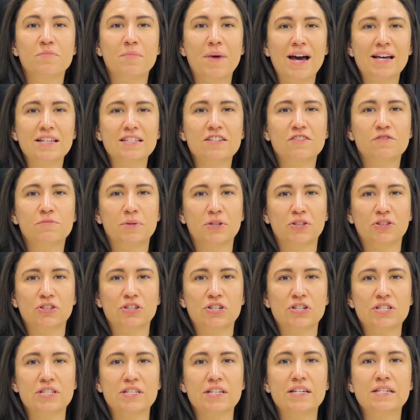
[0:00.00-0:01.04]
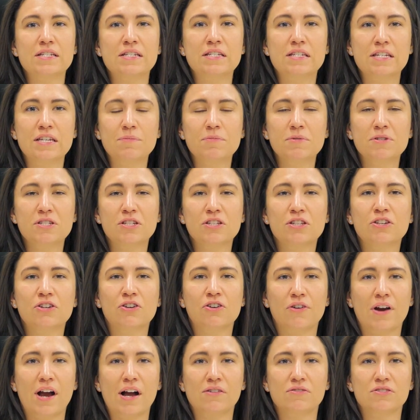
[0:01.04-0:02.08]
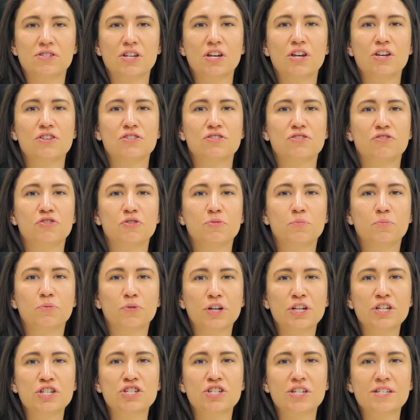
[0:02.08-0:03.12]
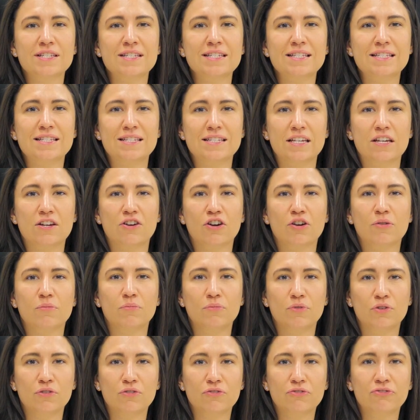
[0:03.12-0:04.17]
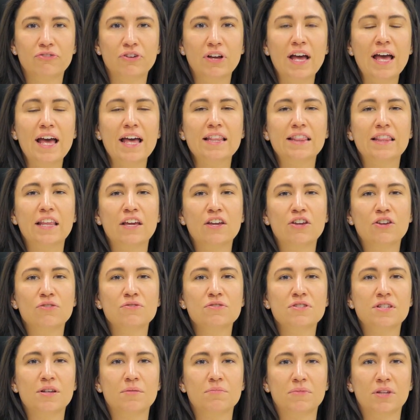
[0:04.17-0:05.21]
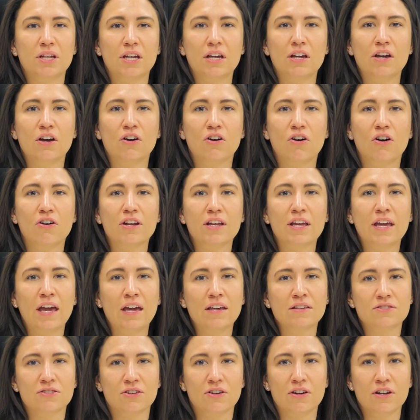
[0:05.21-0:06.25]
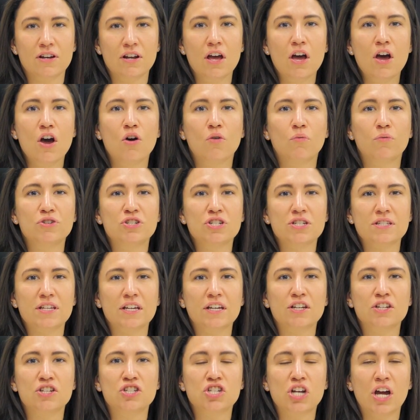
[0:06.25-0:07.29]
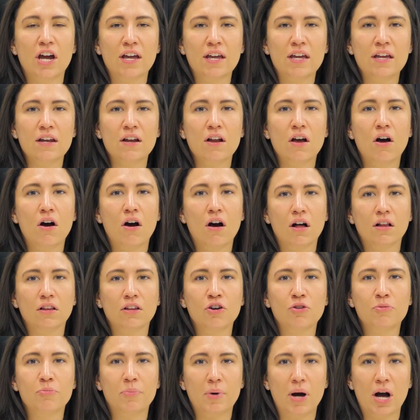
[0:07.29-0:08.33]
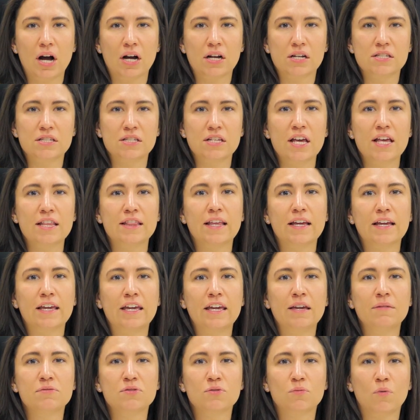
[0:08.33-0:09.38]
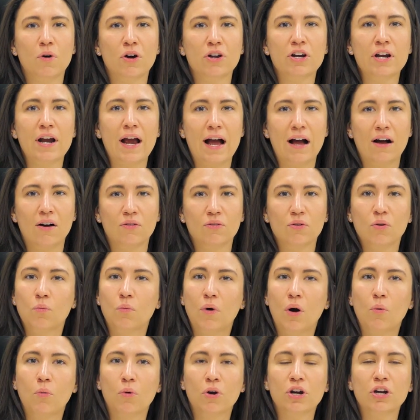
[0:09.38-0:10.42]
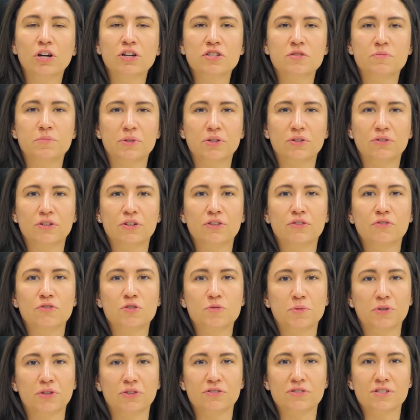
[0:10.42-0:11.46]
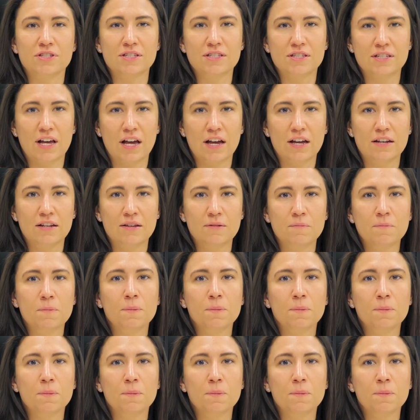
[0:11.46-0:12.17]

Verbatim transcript: massive pillars deep into the ground so the bridge doesn't sink or move. They use something called a caisson, which is like a giant hollow box that keeps water out while workers build those pillars inside.